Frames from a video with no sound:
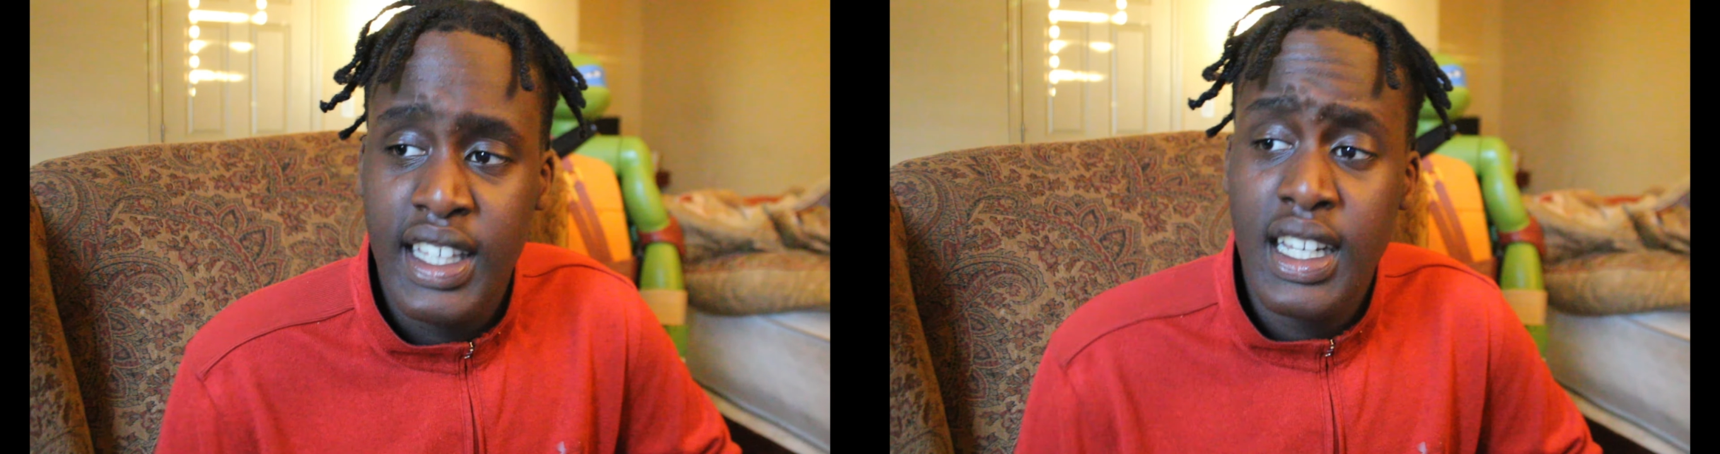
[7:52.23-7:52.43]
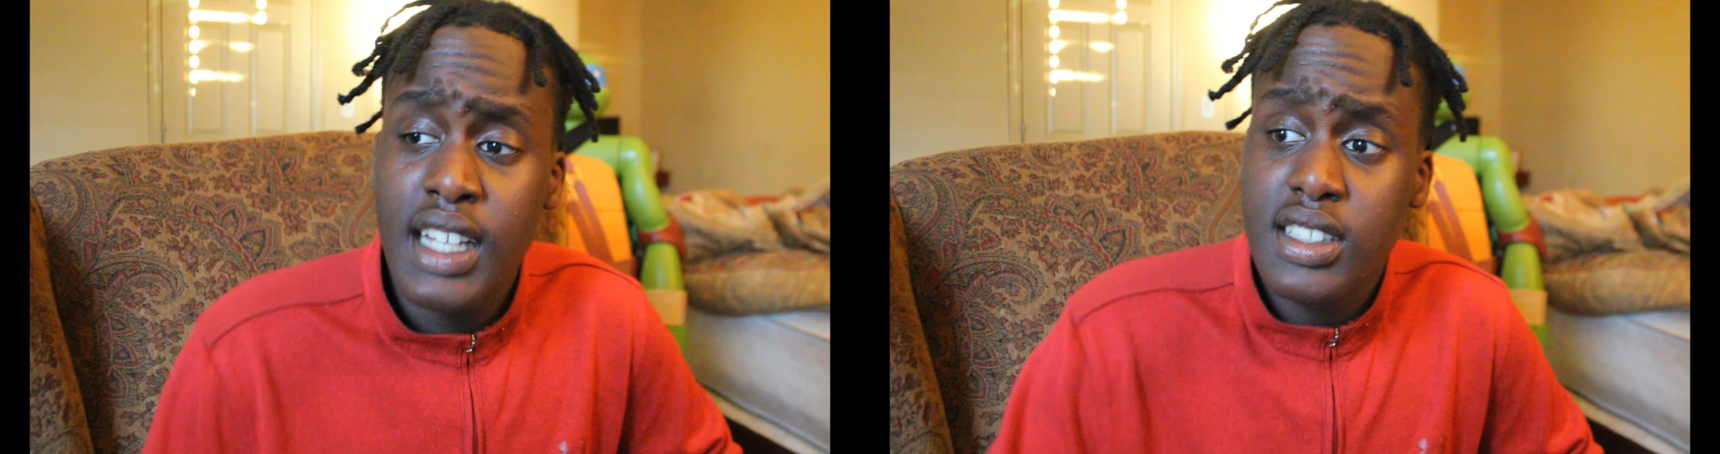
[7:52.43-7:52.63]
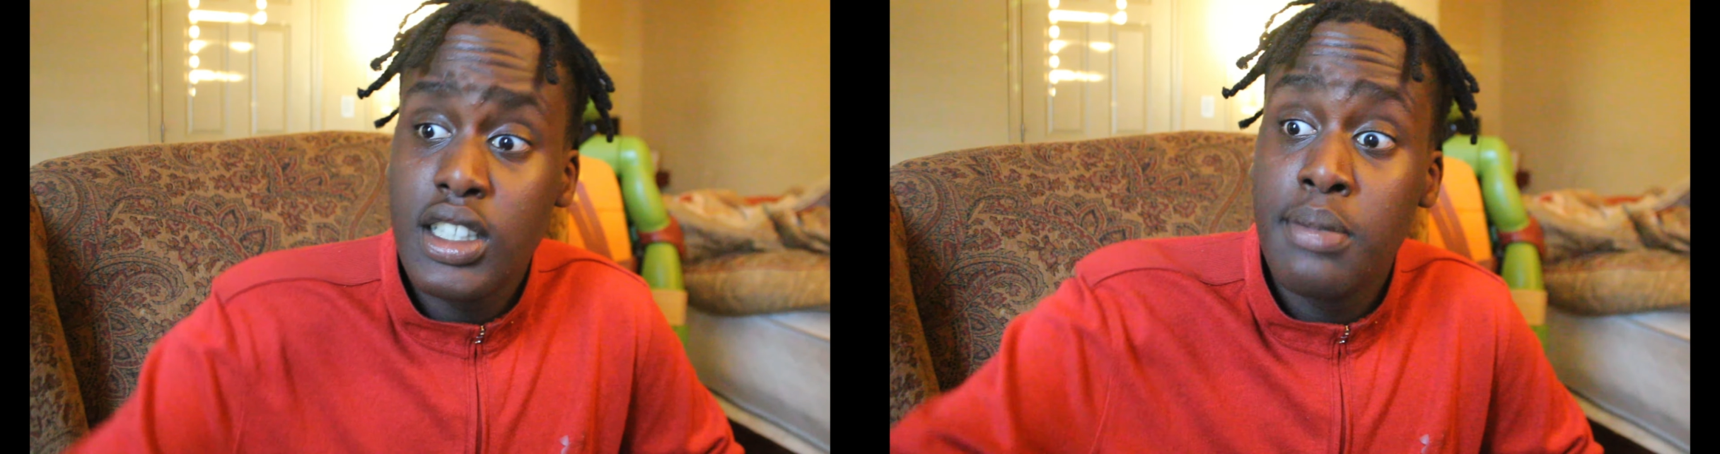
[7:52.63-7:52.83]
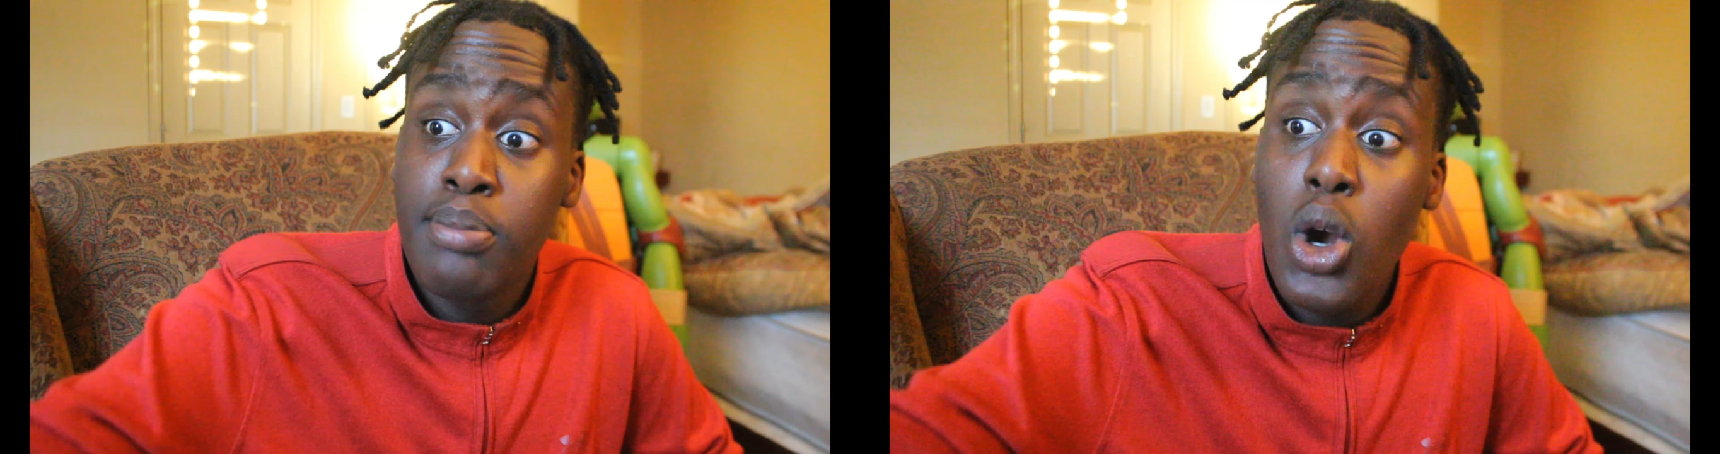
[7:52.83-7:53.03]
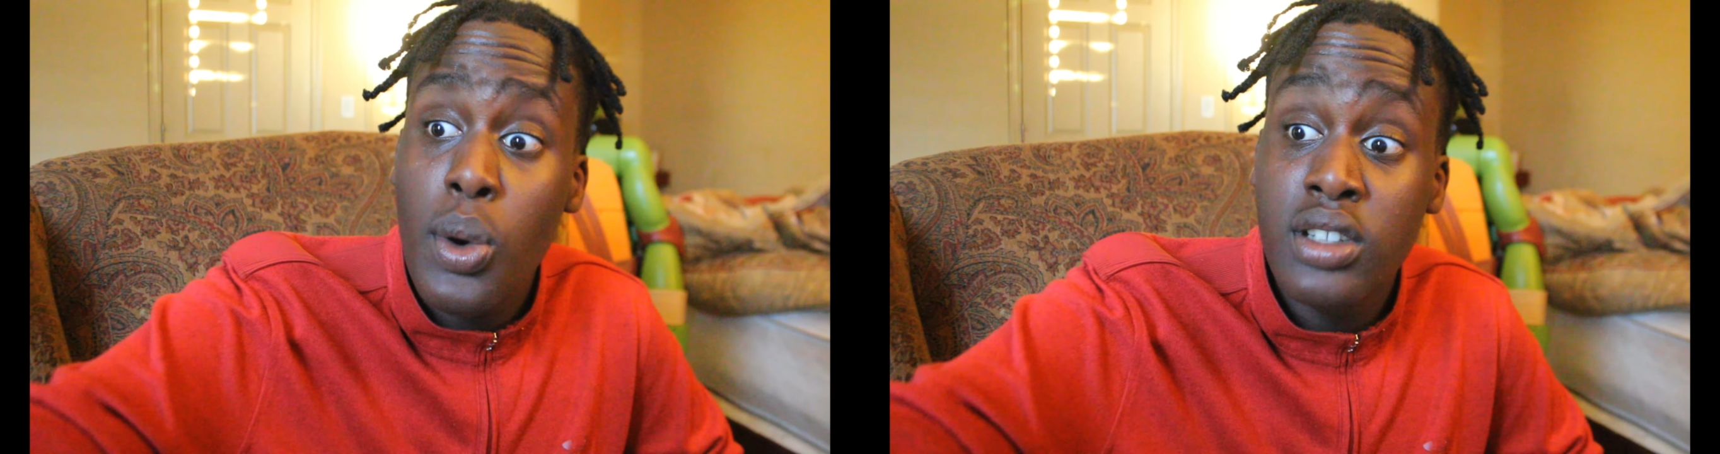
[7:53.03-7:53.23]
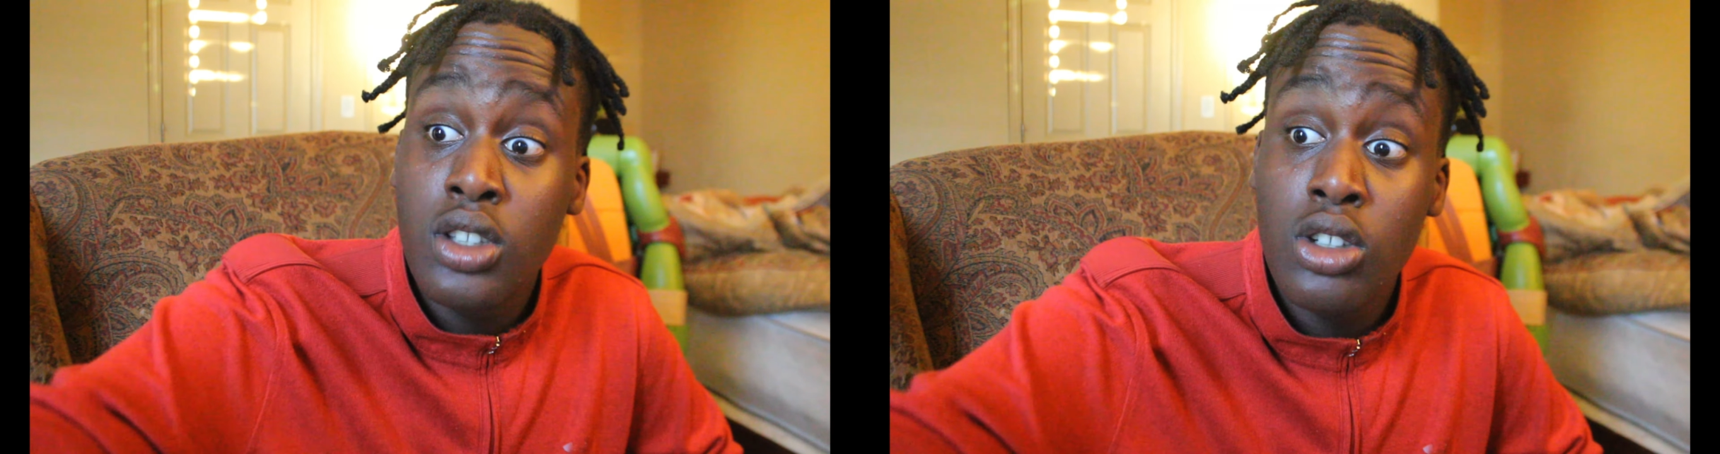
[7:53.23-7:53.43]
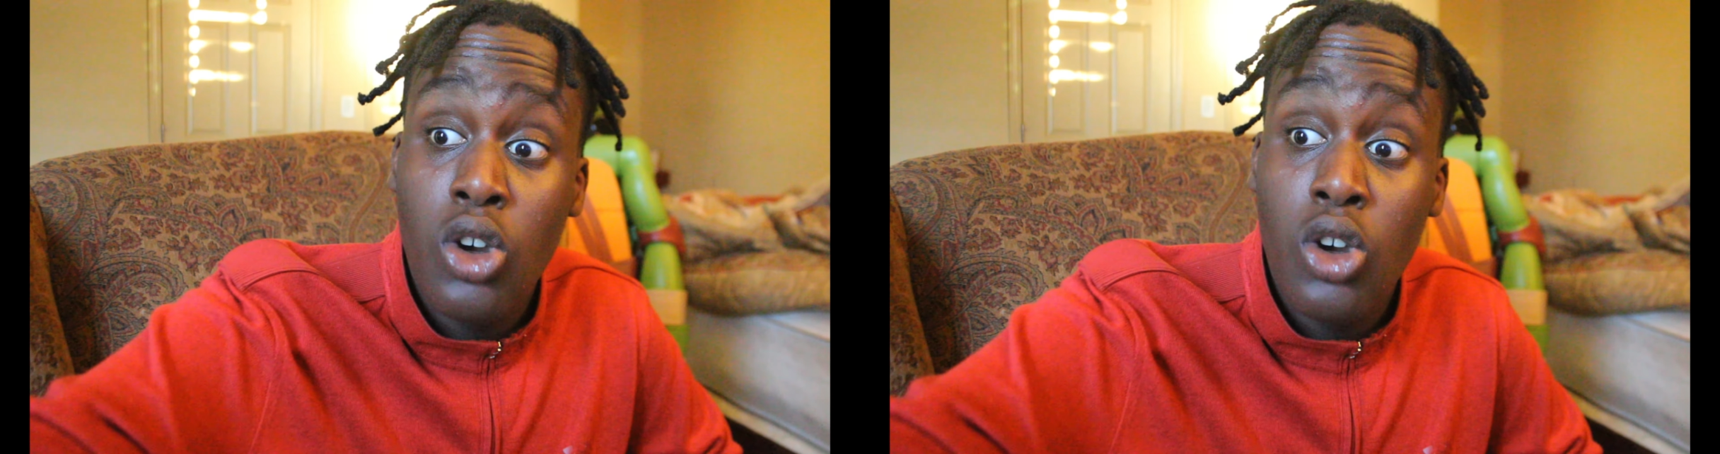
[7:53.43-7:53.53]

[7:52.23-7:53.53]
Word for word: Then I see bro at the